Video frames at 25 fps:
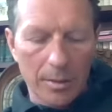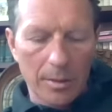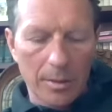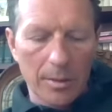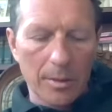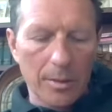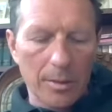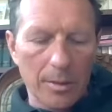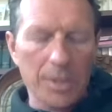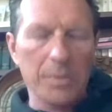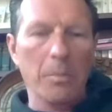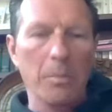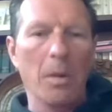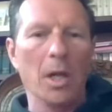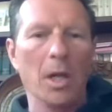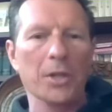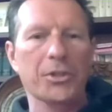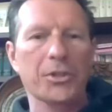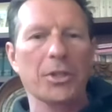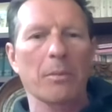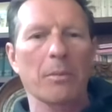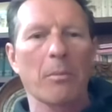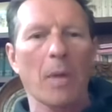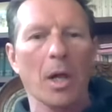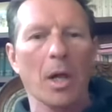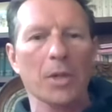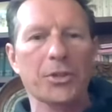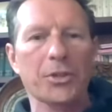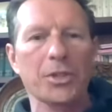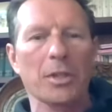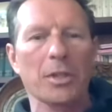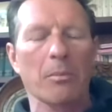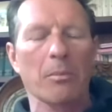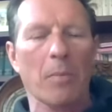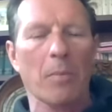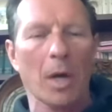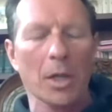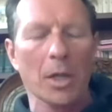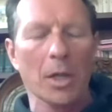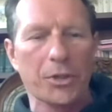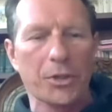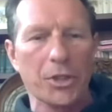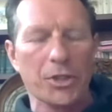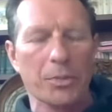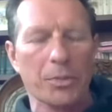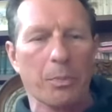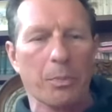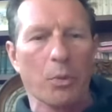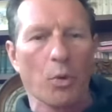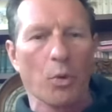this multi multi multi
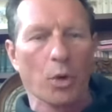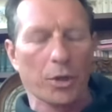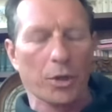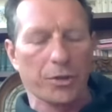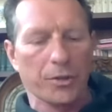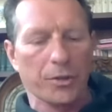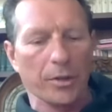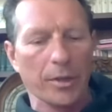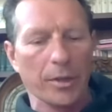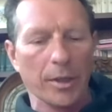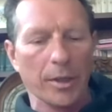sport